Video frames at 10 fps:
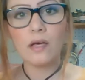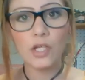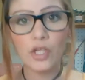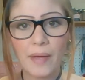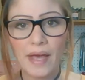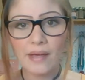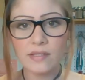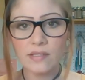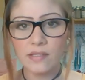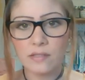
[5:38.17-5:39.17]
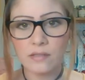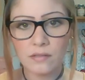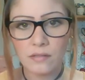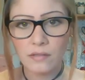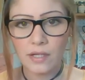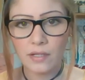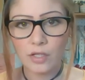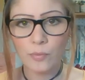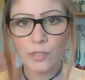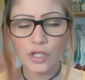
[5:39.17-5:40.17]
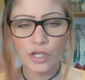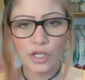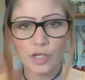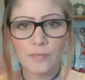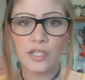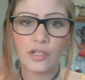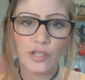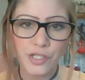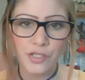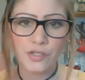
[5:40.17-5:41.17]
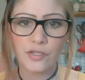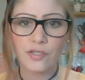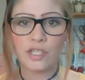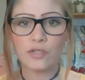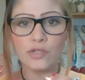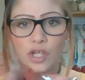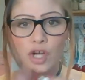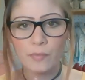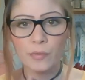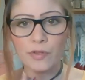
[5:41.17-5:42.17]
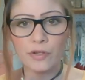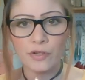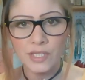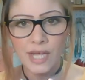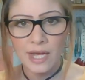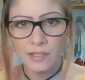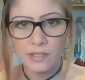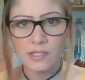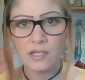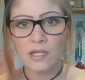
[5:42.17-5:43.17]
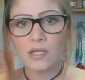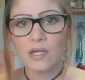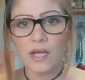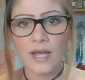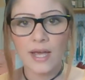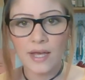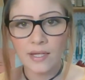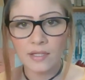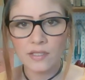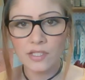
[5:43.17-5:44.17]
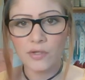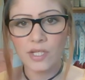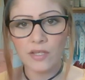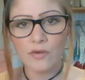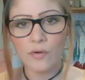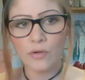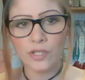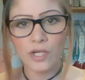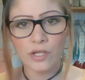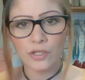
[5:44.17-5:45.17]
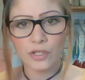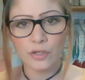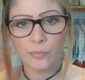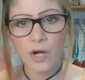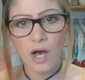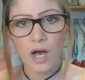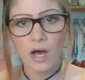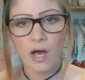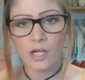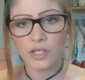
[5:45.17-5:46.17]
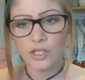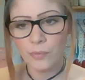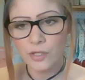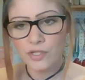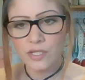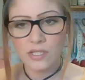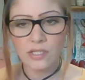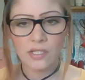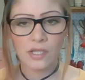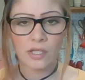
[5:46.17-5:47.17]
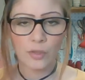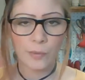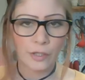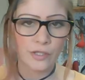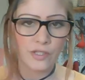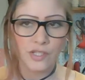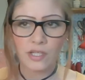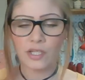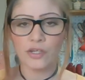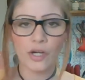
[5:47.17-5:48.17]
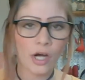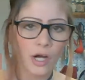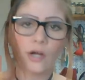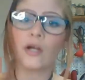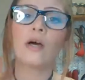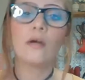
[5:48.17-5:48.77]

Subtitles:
bags. You put your herbs and your crystals and you charm it with your intent. And you can either hold it under your bra, on your persons, in your purse, in your car.